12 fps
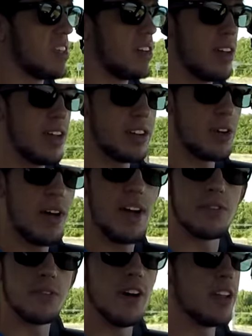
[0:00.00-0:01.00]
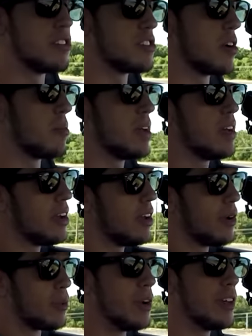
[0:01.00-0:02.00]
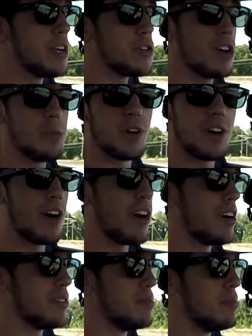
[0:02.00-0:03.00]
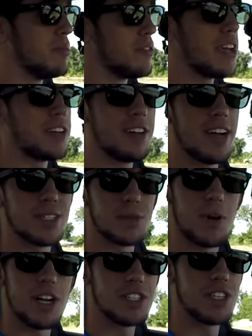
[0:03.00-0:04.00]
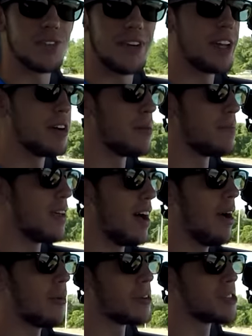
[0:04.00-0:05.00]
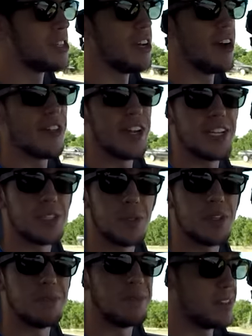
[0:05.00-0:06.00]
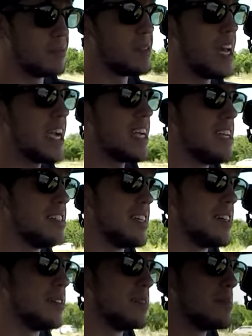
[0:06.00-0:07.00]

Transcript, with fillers: and go have fun. So, really enjoyable car. Thank you guys for watching this video. I will see y'all in the next one. Take it easy.